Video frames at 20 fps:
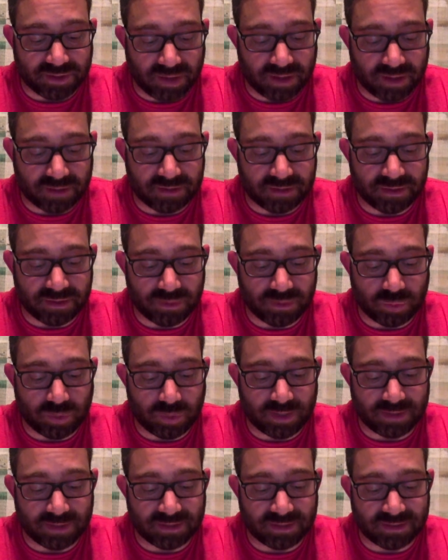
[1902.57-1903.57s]
us is what
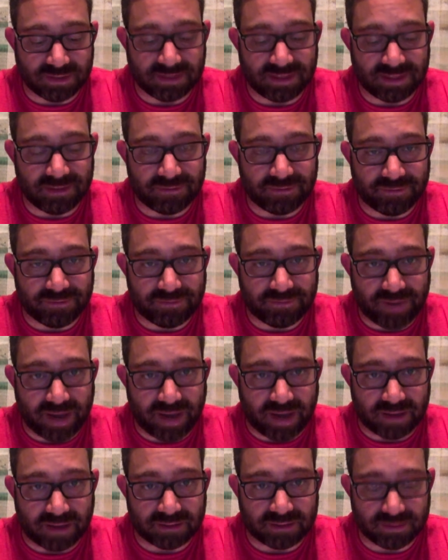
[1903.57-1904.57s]
exists in
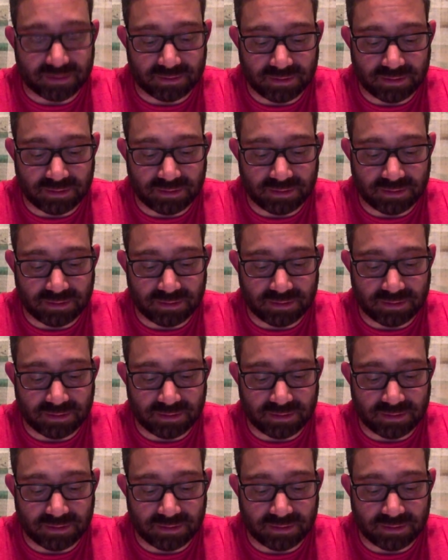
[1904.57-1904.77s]
fact,